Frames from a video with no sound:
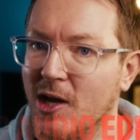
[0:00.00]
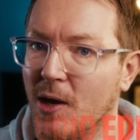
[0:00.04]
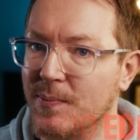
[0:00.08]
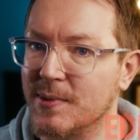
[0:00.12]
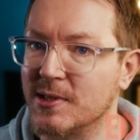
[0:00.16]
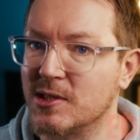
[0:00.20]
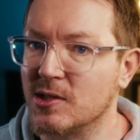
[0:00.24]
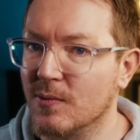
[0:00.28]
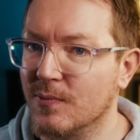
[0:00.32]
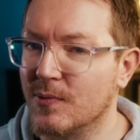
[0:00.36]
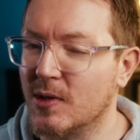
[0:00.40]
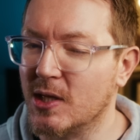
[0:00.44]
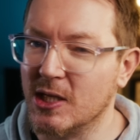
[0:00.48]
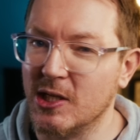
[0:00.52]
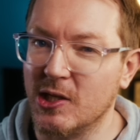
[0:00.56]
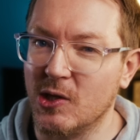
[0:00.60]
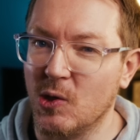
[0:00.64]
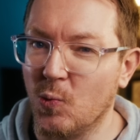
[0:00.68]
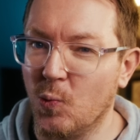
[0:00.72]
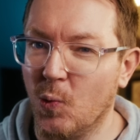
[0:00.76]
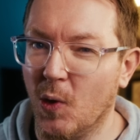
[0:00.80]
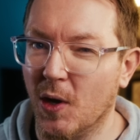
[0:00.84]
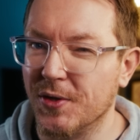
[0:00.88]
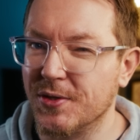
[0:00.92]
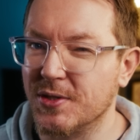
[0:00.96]
not be something you
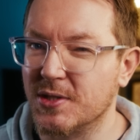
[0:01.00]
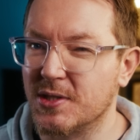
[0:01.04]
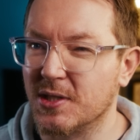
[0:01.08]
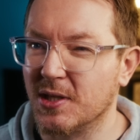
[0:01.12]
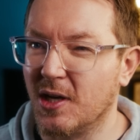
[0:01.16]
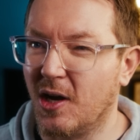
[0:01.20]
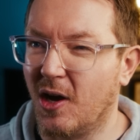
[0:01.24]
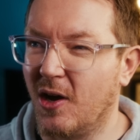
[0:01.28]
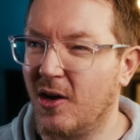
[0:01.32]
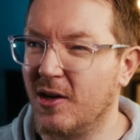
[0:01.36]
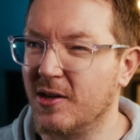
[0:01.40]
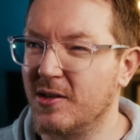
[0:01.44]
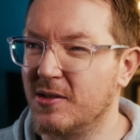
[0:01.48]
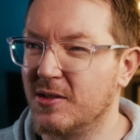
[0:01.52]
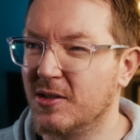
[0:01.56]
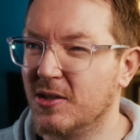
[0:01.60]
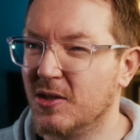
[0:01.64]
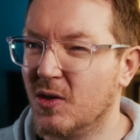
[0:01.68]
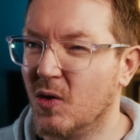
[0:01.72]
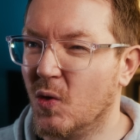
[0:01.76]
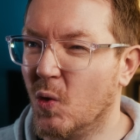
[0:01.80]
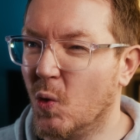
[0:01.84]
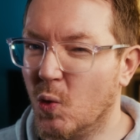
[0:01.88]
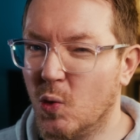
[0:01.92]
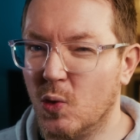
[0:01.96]
want on
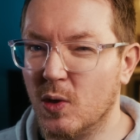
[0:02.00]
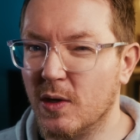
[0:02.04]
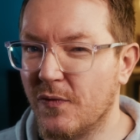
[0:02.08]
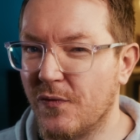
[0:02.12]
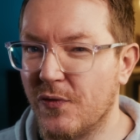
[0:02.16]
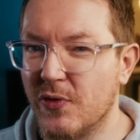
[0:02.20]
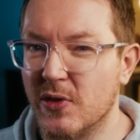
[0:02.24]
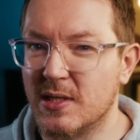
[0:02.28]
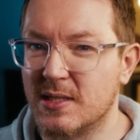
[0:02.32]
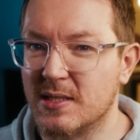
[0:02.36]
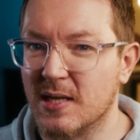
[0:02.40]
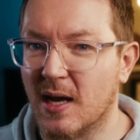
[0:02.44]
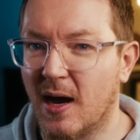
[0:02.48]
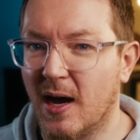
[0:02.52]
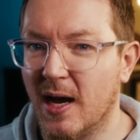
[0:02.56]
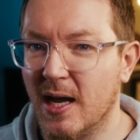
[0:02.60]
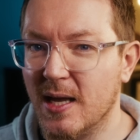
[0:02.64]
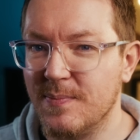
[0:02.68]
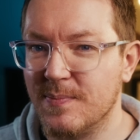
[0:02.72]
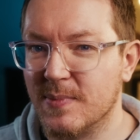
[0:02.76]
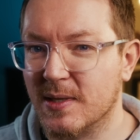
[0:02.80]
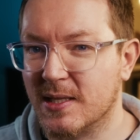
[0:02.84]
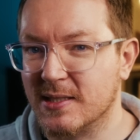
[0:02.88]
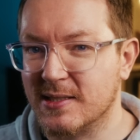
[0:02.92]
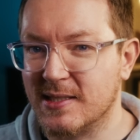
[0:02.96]
all of the
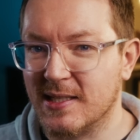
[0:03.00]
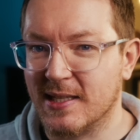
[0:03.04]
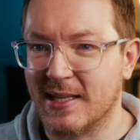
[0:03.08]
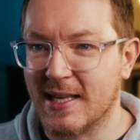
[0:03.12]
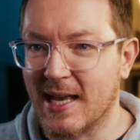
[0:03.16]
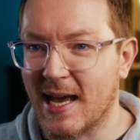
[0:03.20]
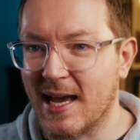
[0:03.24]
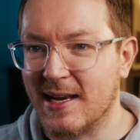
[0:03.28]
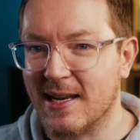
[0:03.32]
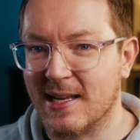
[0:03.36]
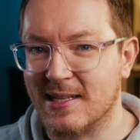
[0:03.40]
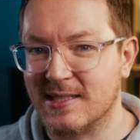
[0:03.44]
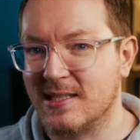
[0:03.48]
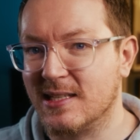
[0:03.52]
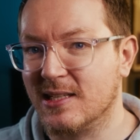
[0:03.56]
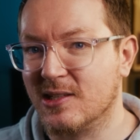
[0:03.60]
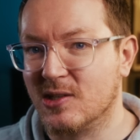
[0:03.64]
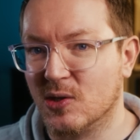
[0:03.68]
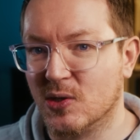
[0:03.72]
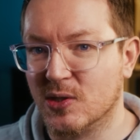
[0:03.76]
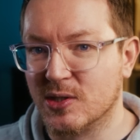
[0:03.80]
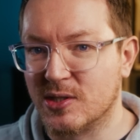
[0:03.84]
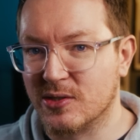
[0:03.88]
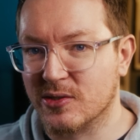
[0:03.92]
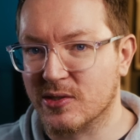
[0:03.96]
time because it can actually
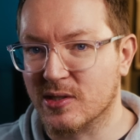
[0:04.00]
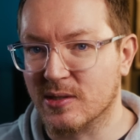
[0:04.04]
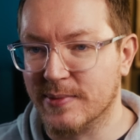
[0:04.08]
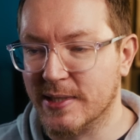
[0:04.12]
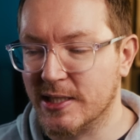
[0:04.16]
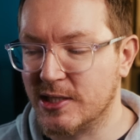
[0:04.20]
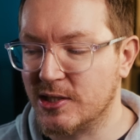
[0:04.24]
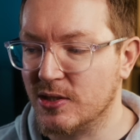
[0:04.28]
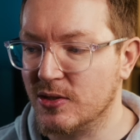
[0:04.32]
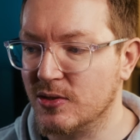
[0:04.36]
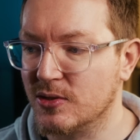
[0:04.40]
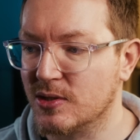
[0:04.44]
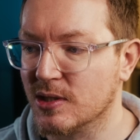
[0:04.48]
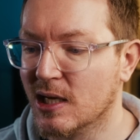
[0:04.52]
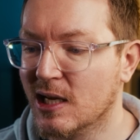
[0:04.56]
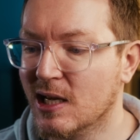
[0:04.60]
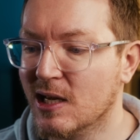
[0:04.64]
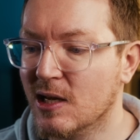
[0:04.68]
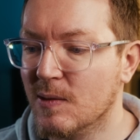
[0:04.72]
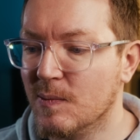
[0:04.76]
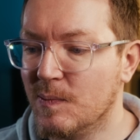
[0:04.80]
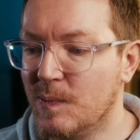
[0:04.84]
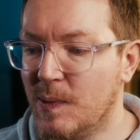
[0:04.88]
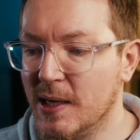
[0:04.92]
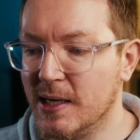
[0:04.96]
cause you some issues,
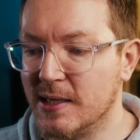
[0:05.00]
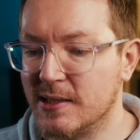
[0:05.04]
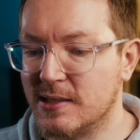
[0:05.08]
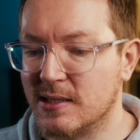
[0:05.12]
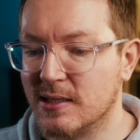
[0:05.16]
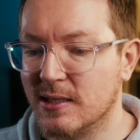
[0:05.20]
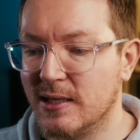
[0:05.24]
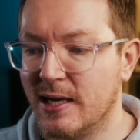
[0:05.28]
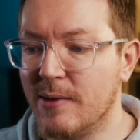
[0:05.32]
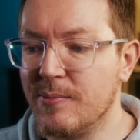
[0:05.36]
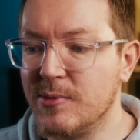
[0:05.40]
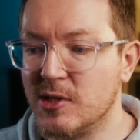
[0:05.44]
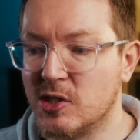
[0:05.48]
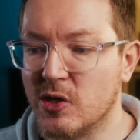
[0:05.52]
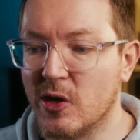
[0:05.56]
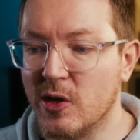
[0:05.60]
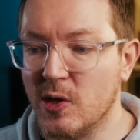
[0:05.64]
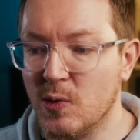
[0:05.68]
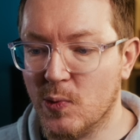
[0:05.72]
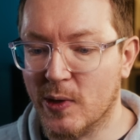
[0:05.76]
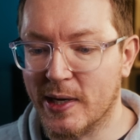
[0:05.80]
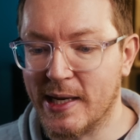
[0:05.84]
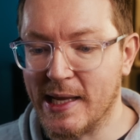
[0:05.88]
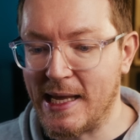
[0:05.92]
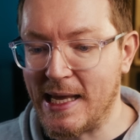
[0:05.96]
but let me show
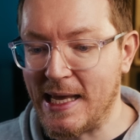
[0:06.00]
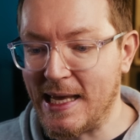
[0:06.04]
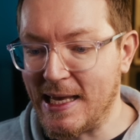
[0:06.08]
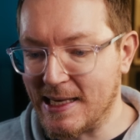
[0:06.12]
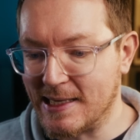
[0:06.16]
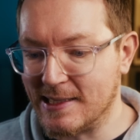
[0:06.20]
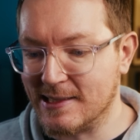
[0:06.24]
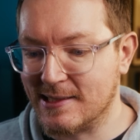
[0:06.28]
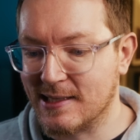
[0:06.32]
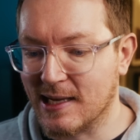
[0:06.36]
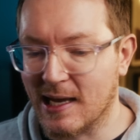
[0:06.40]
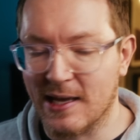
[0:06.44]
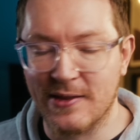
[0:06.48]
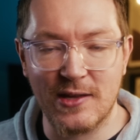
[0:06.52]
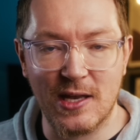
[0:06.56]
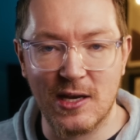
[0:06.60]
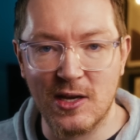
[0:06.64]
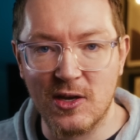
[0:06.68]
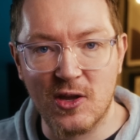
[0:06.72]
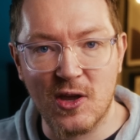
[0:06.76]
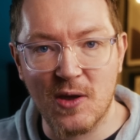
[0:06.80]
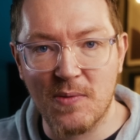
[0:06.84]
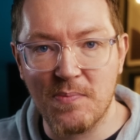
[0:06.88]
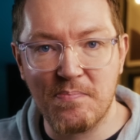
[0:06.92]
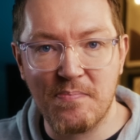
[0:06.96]
you what it is, and then
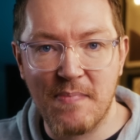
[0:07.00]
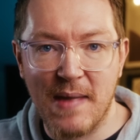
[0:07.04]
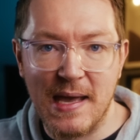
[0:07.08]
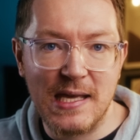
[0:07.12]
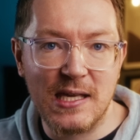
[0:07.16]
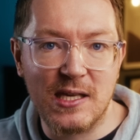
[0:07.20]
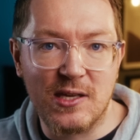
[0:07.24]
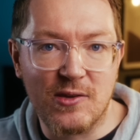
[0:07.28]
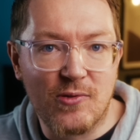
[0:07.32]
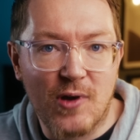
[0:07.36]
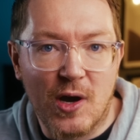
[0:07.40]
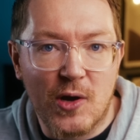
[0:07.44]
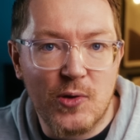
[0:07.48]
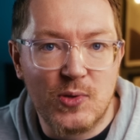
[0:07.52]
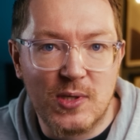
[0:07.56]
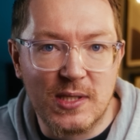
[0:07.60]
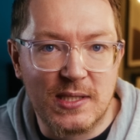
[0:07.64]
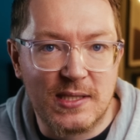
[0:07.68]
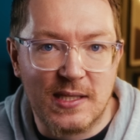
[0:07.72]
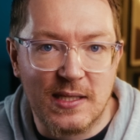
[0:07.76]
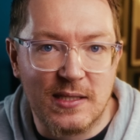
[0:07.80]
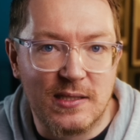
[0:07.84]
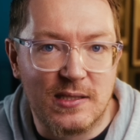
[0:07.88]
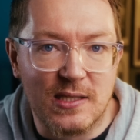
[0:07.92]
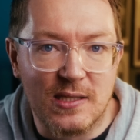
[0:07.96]
you can make your own
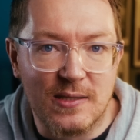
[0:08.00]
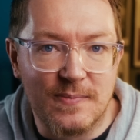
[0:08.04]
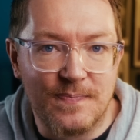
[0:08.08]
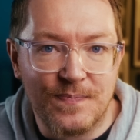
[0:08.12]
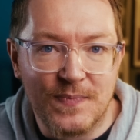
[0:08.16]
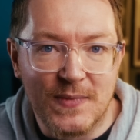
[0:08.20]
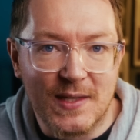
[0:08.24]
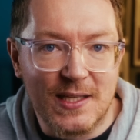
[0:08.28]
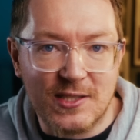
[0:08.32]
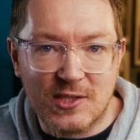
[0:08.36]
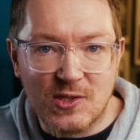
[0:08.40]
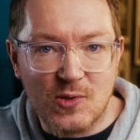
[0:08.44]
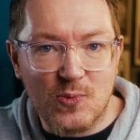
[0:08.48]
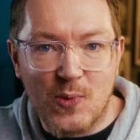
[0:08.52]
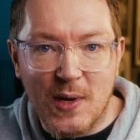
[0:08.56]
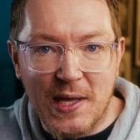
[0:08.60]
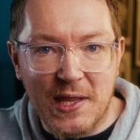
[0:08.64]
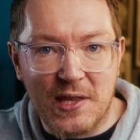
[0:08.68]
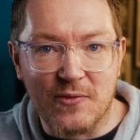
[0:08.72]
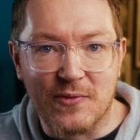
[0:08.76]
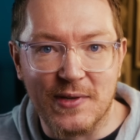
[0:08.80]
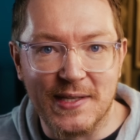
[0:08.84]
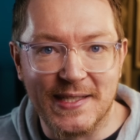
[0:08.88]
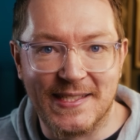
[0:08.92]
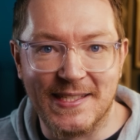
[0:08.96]
decision as to
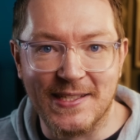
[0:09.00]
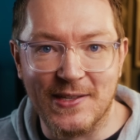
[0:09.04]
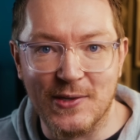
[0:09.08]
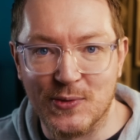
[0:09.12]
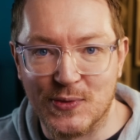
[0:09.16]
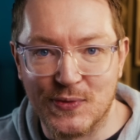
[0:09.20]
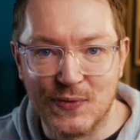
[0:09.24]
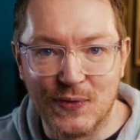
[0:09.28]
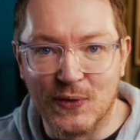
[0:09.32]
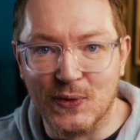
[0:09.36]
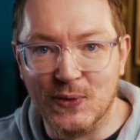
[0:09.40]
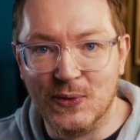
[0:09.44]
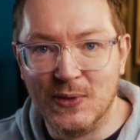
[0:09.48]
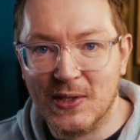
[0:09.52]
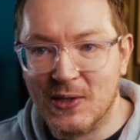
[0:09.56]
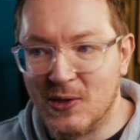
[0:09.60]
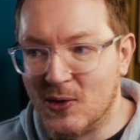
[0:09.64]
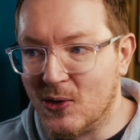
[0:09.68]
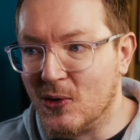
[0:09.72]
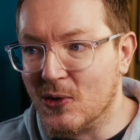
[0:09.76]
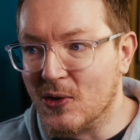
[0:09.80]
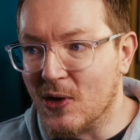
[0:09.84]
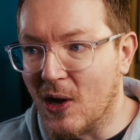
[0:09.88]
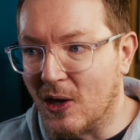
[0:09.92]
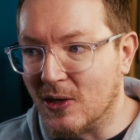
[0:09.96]
whether it's useful
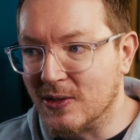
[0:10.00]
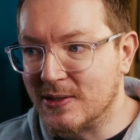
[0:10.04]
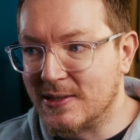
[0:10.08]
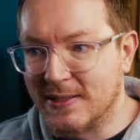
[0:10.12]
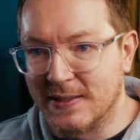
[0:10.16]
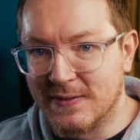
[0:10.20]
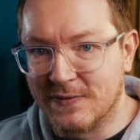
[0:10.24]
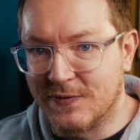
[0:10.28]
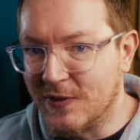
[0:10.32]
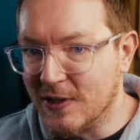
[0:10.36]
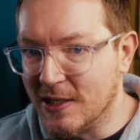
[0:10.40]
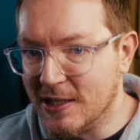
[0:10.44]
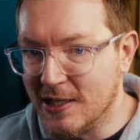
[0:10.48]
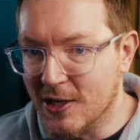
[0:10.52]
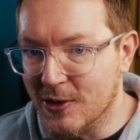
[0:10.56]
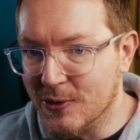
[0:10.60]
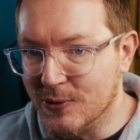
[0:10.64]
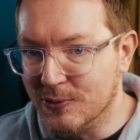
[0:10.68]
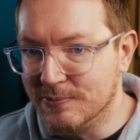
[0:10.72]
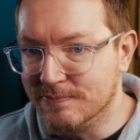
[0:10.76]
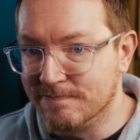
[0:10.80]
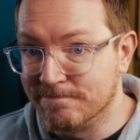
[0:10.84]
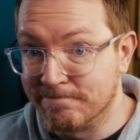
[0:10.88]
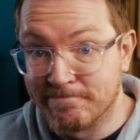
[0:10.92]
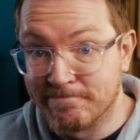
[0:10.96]
or not for you.